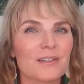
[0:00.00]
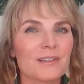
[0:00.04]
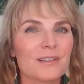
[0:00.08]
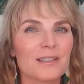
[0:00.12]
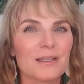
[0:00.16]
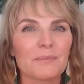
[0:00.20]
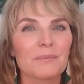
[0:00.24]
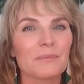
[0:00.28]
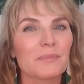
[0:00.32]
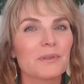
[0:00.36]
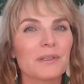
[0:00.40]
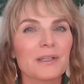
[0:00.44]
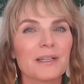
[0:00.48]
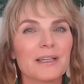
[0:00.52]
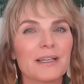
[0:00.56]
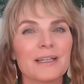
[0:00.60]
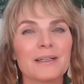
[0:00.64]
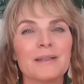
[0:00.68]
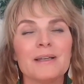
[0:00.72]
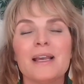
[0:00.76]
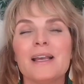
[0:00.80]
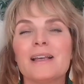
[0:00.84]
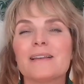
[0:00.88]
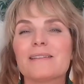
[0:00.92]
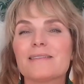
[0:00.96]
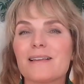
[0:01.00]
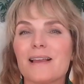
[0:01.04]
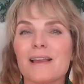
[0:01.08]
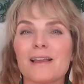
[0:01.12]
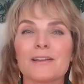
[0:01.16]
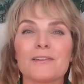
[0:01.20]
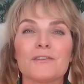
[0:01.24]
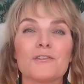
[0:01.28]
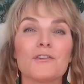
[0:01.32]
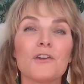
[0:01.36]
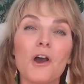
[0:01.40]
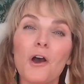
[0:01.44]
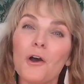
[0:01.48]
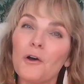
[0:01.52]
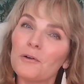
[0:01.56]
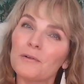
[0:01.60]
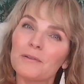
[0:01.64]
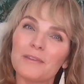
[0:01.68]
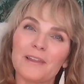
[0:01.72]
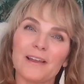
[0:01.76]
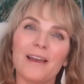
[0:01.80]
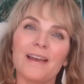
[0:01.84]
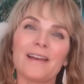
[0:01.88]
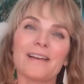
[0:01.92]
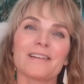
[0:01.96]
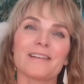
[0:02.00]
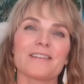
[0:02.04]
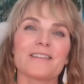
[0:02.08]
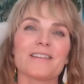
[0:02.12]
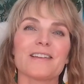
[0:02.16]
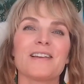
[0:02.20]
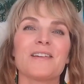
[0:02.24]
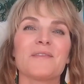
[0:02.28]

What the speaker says: simply say no thanks